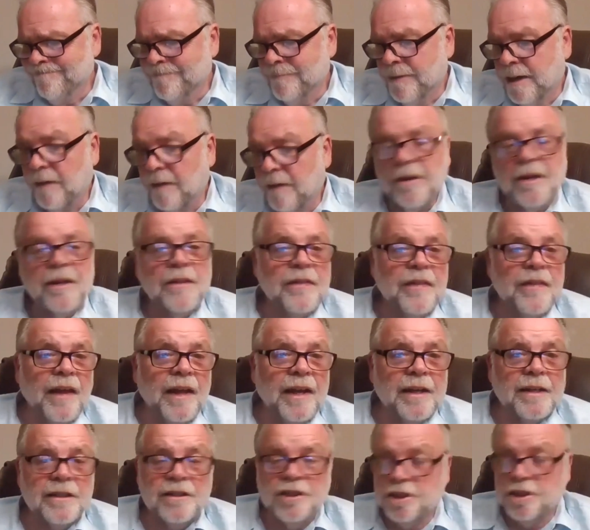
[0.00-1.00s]
I want to
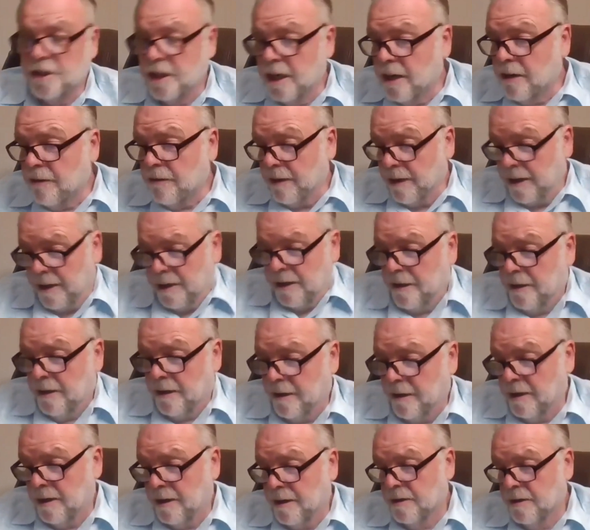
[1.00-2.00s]
thank Sherry,
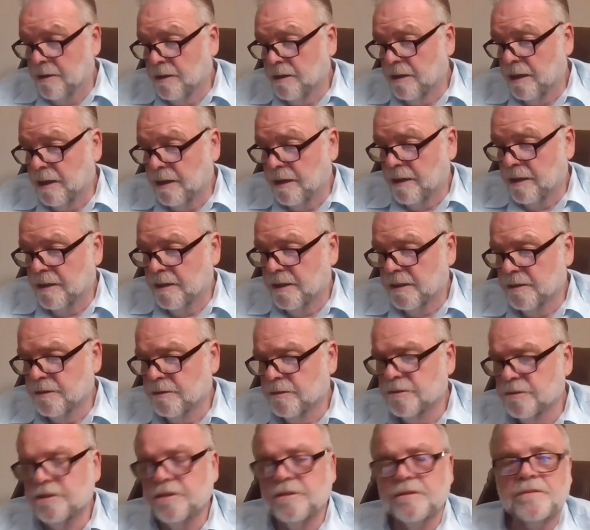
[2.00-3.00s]

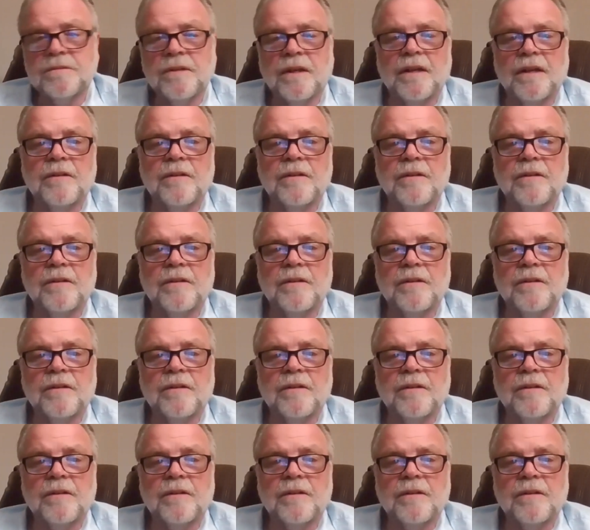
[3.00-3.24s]
who's